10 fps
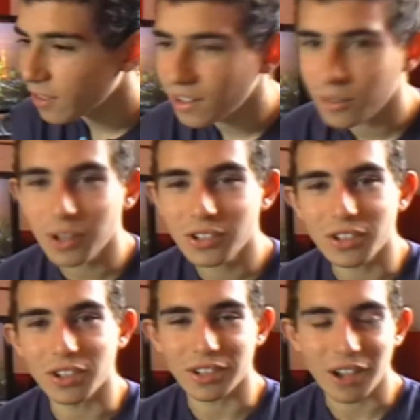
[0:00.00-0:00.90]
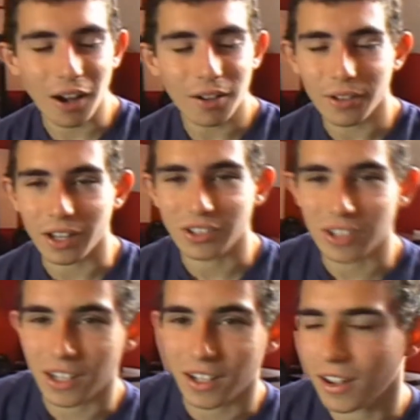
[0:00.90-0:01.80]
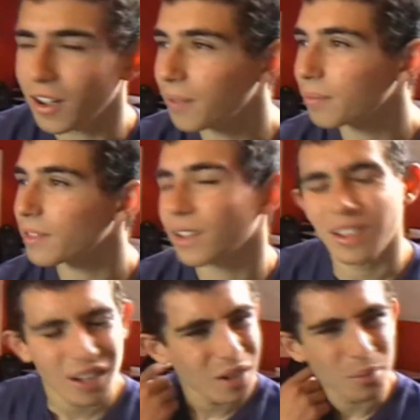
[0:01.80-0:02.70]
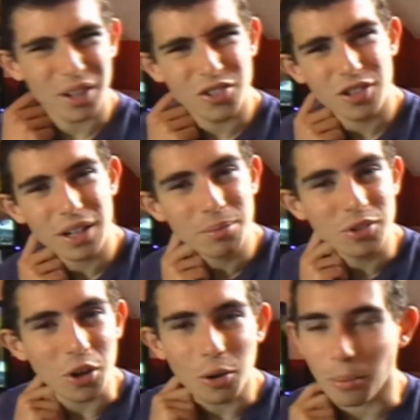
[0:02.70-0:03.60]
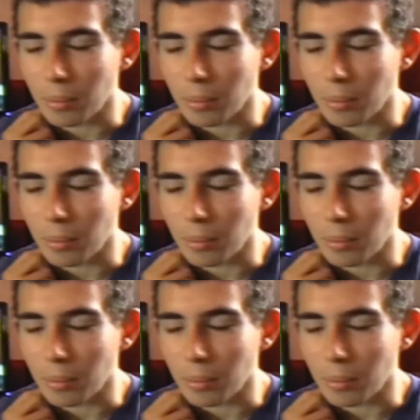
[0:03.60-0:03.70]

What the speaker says: These questions are tough, actually. My dream job.